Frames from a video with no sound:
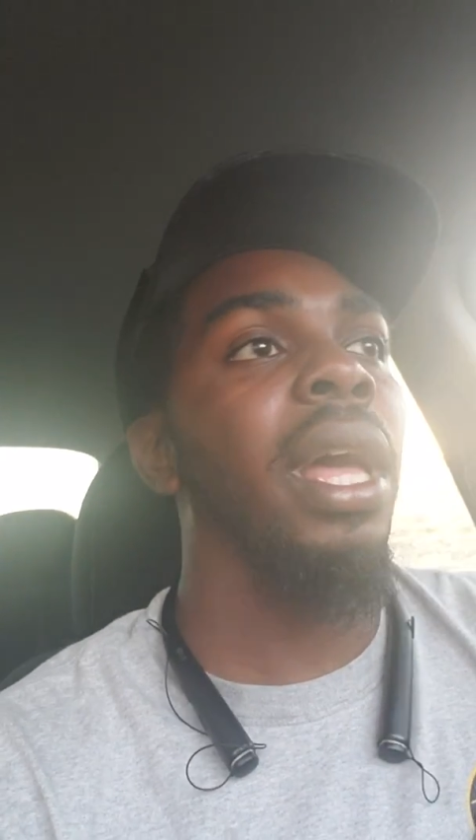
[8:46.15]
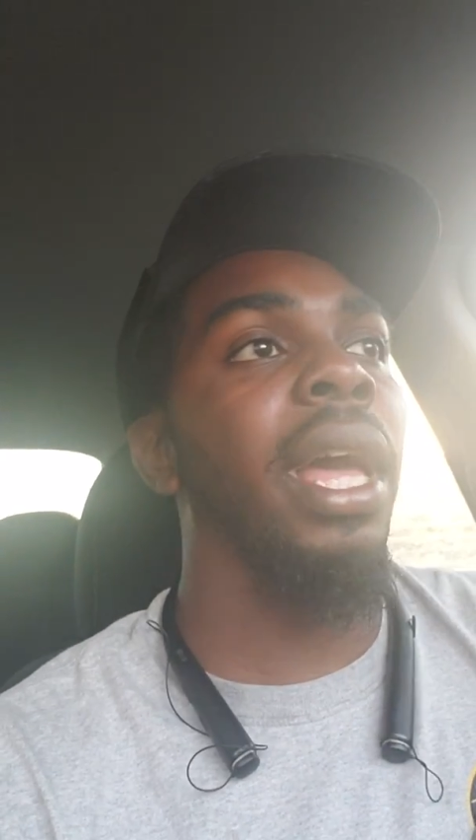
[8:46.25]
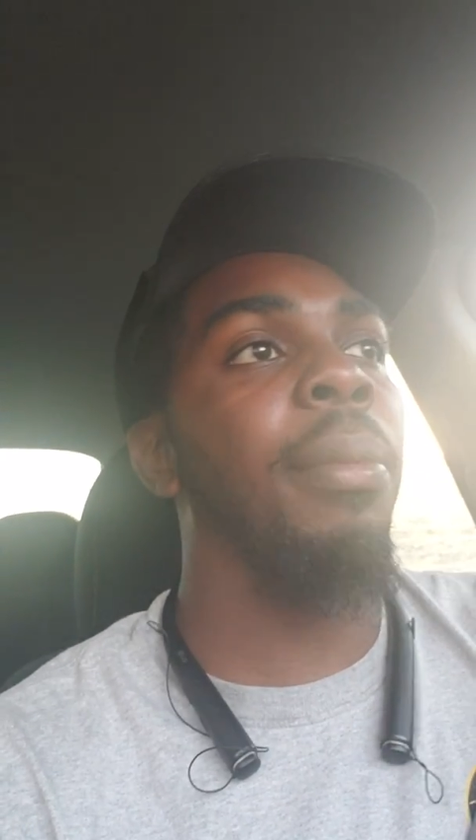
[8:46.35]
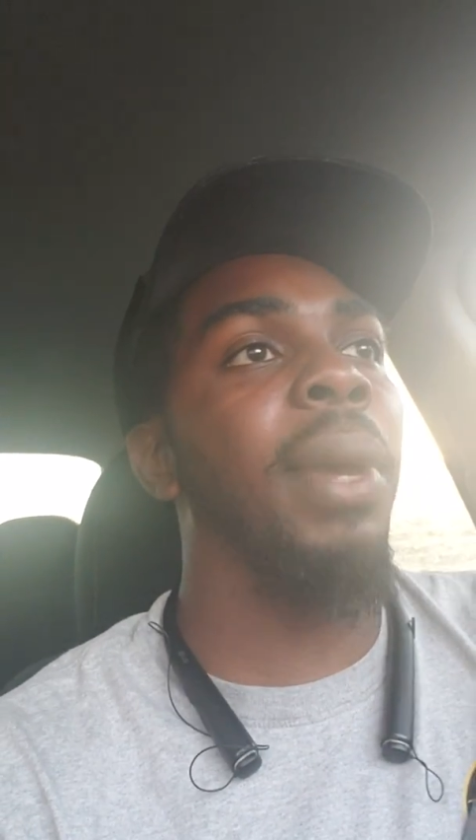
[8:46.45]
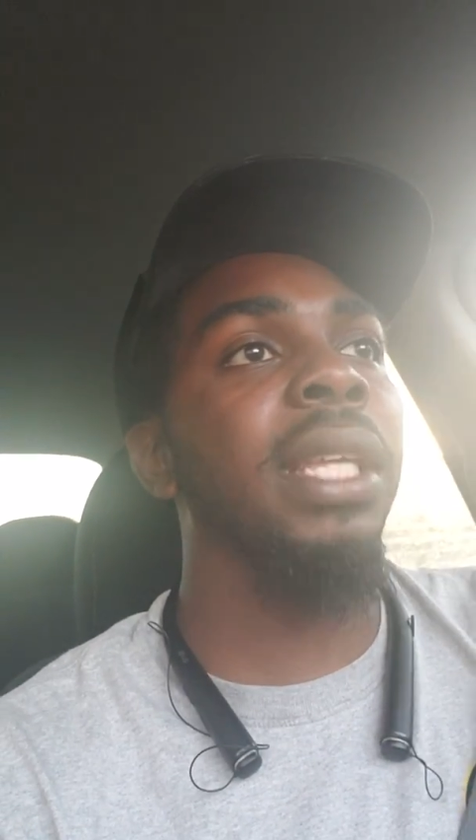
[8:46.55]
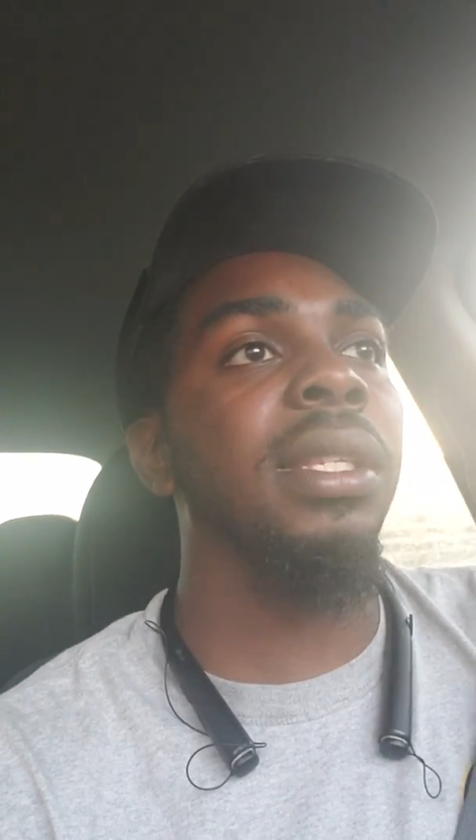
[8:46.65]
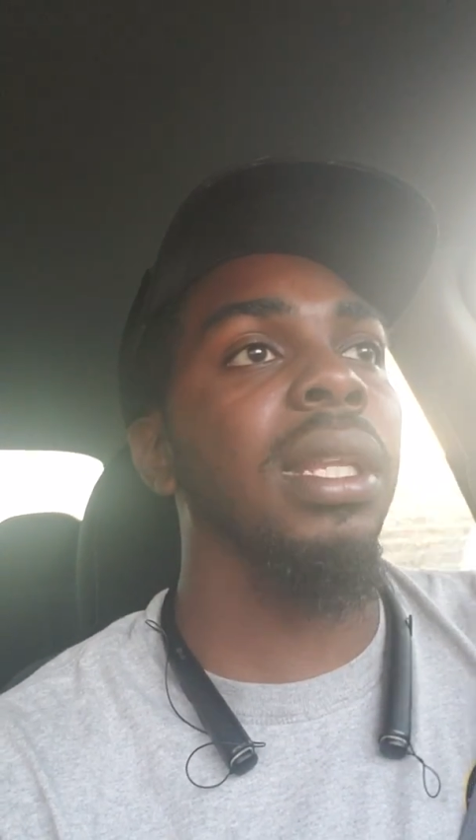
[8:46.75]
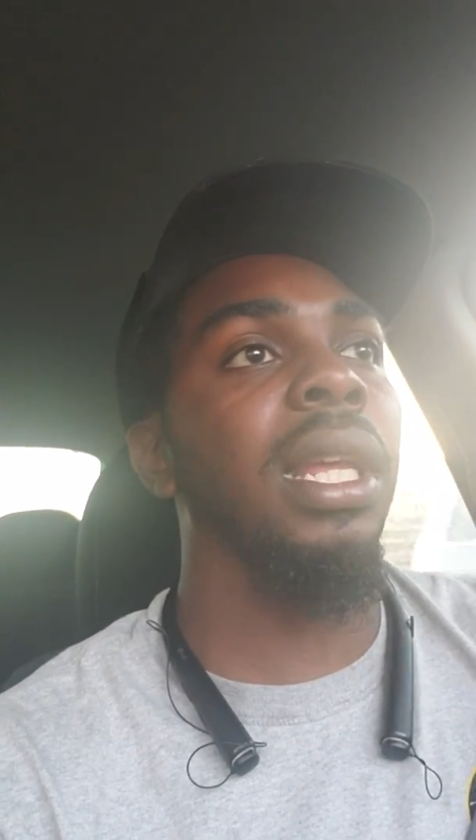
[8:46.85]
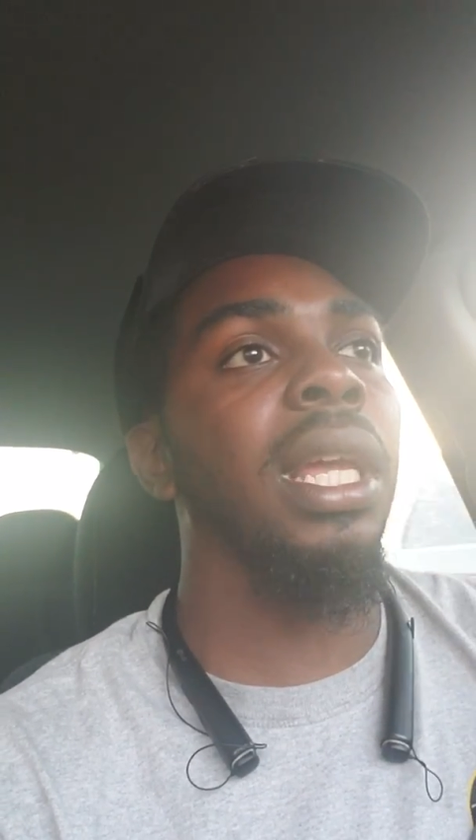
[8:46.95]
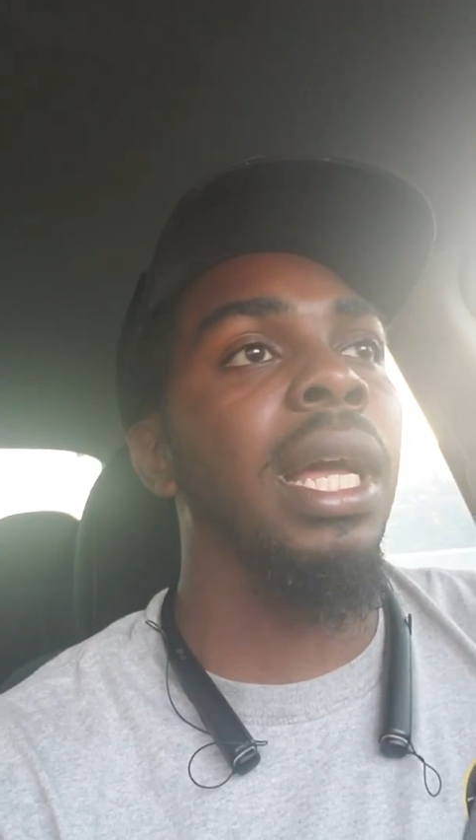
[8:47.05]
and
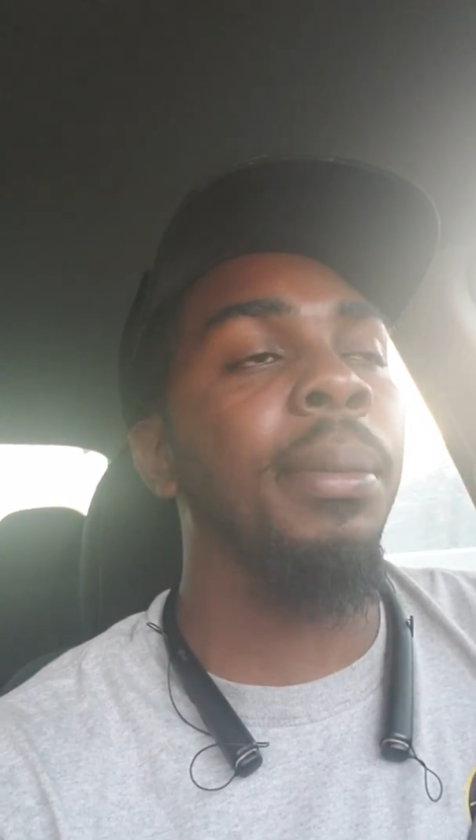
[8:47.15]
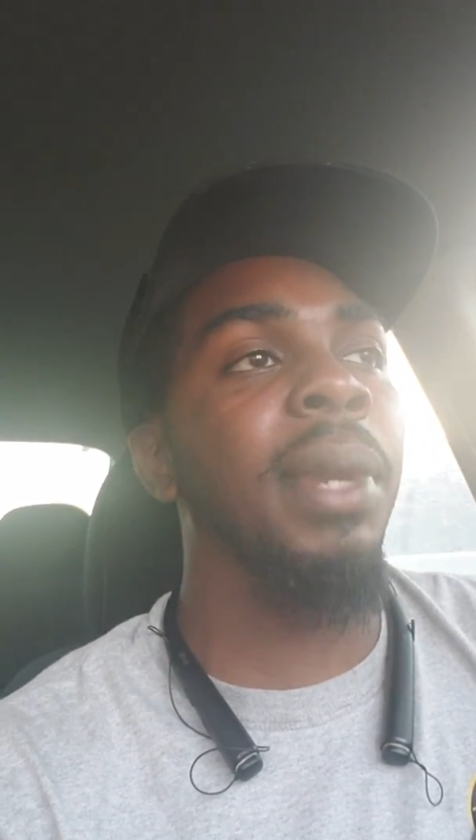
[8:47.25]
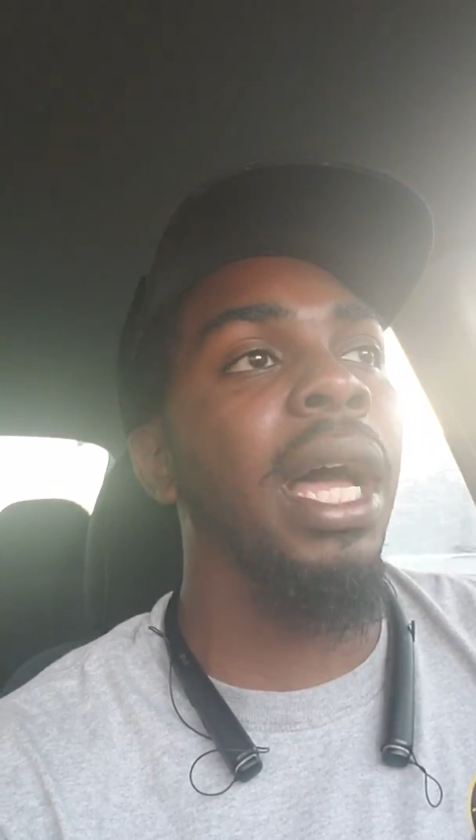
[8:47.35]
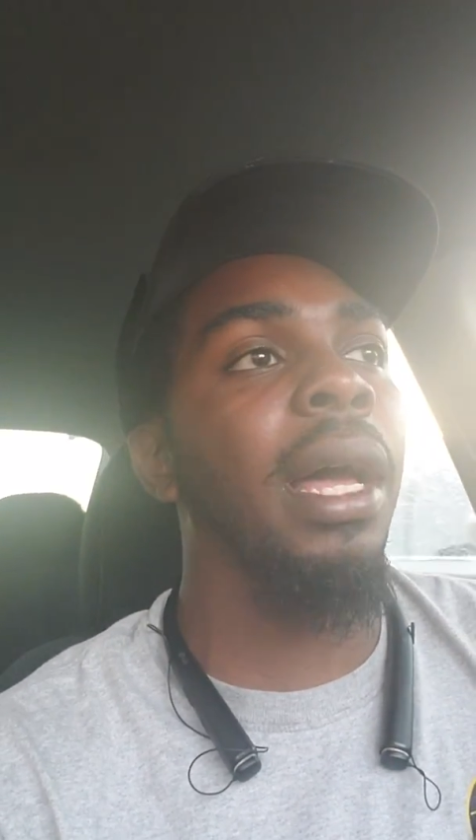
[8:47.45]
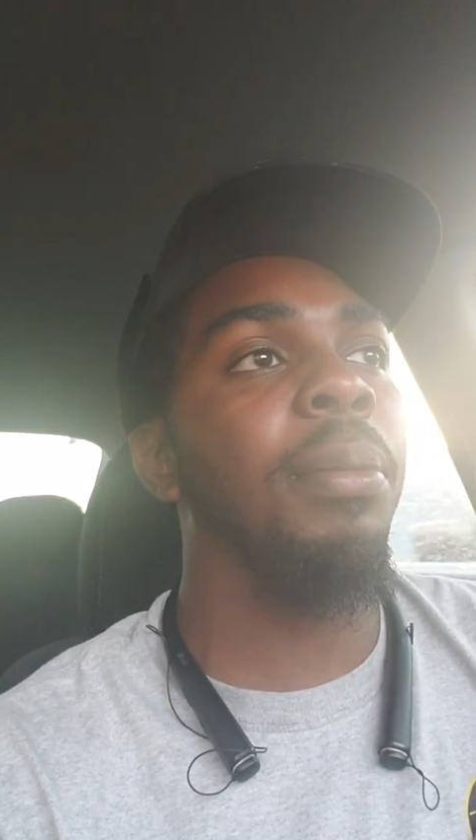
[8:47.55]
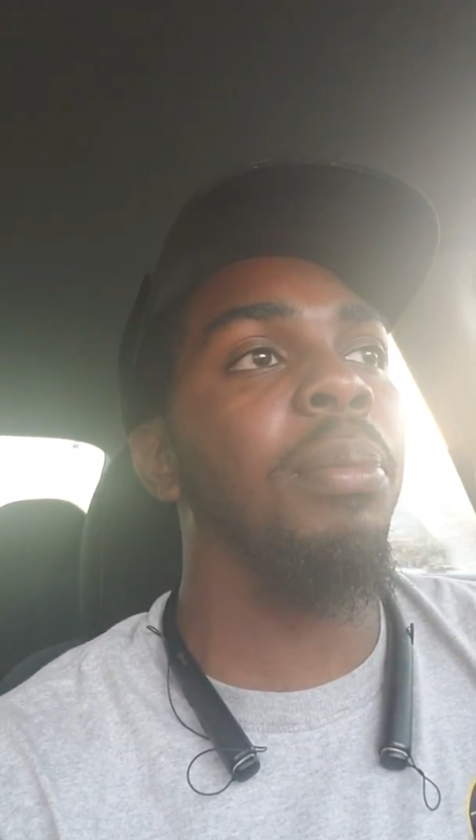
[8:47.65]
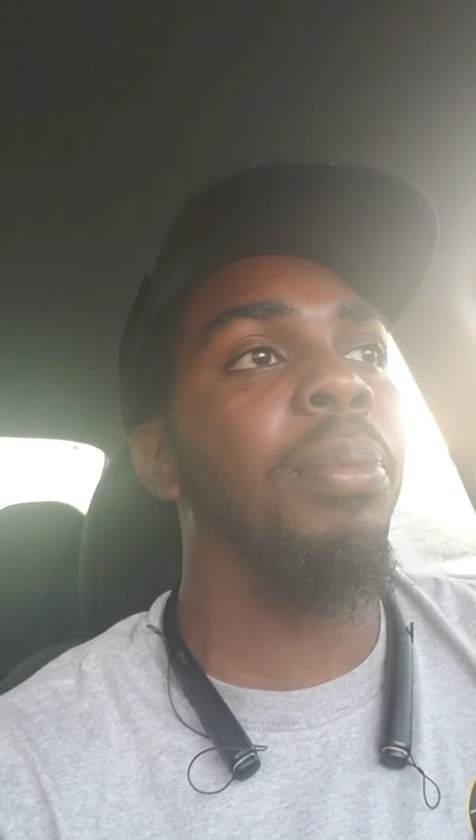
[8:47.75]
basically I'm not